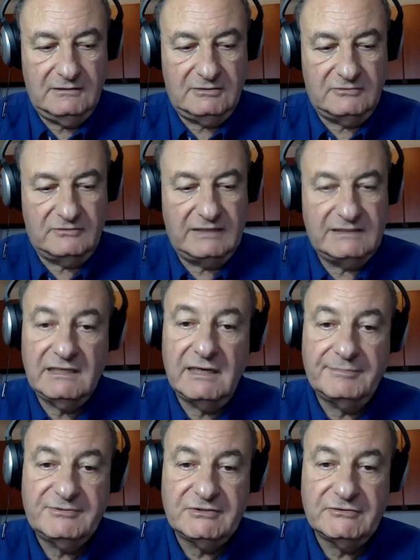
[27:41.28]
rising
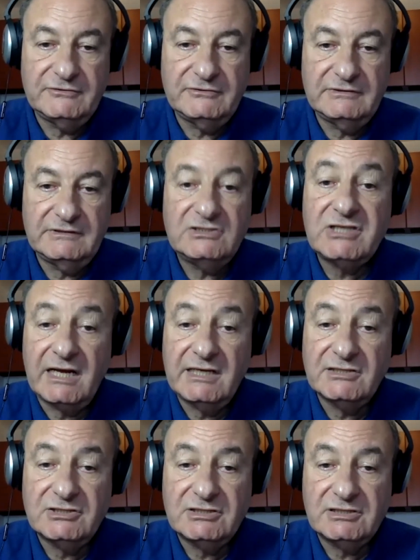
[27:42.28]
up to the
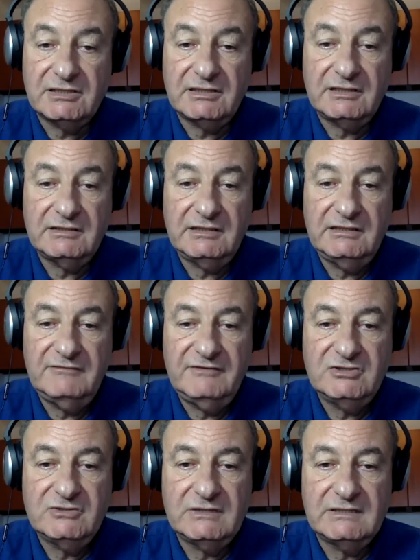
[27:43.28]
challenge, and
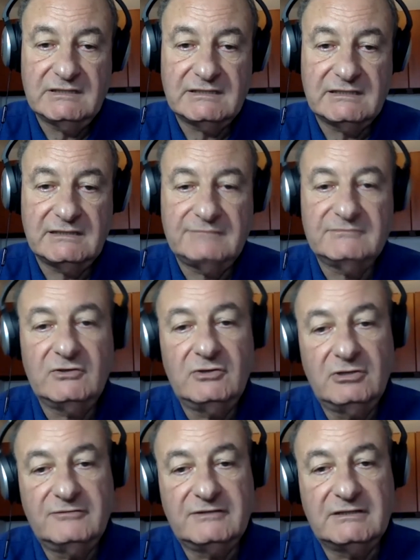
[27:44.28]
individuals all
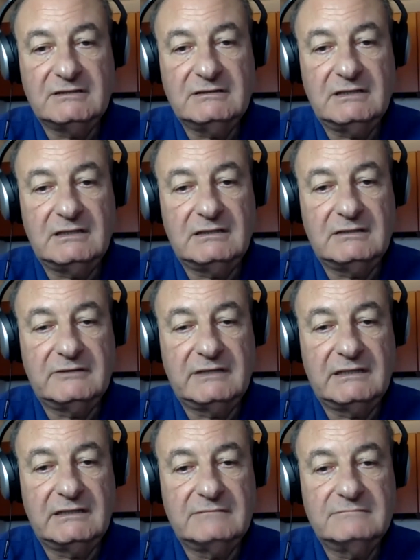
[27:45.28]
over
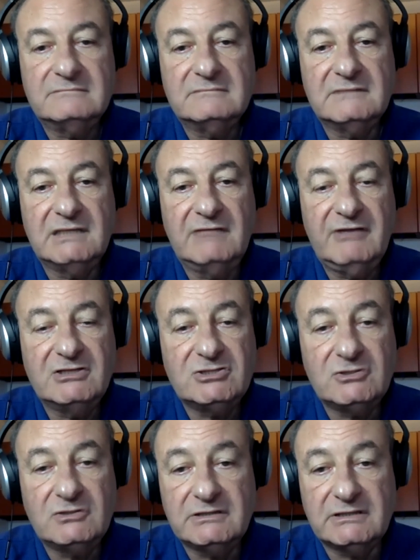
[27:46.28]
are giving a
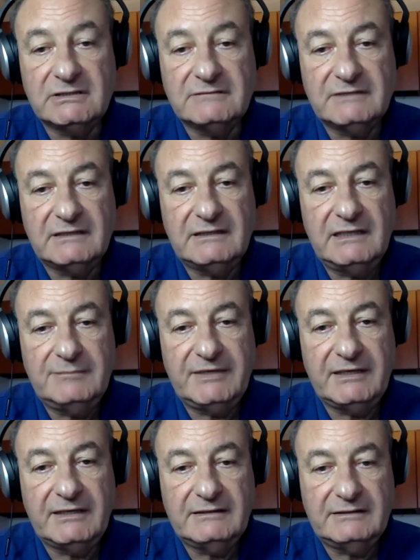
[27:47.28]
shoulder and
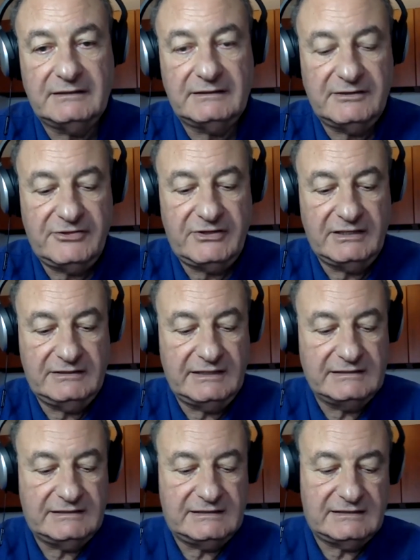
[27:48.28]
helping. And I think
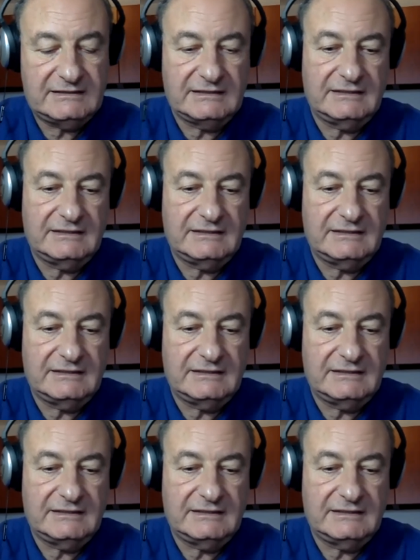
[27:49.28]
that's